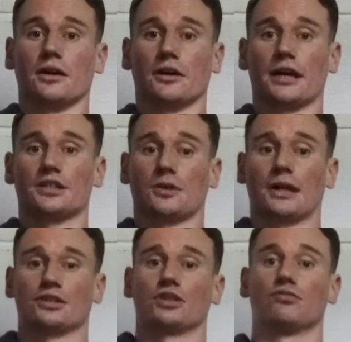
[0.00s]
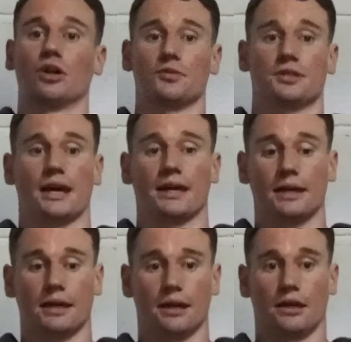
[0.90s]
Okay, so as you
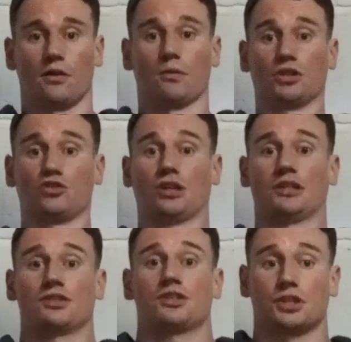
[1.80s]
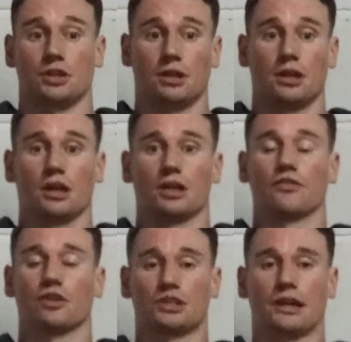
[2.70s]
rotate, when you transition,
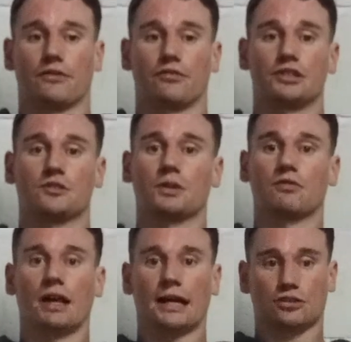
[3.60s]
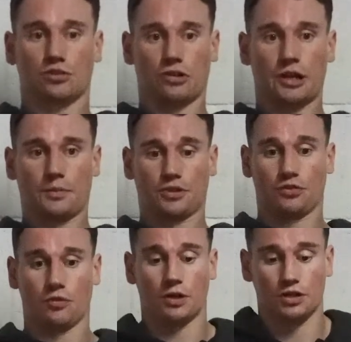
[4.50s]
you've got to have a reasonably relaxed grip,
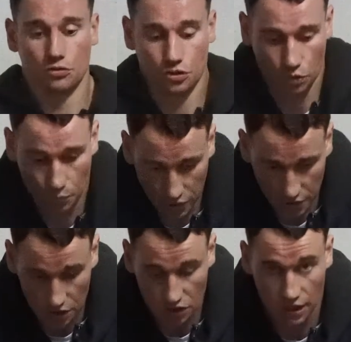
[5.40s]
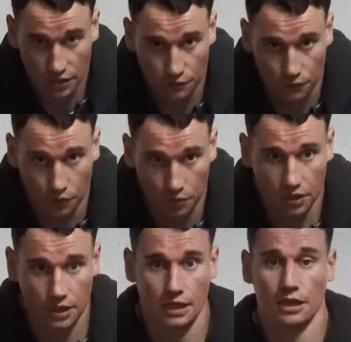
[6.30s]
so that when you do bring your chest forward,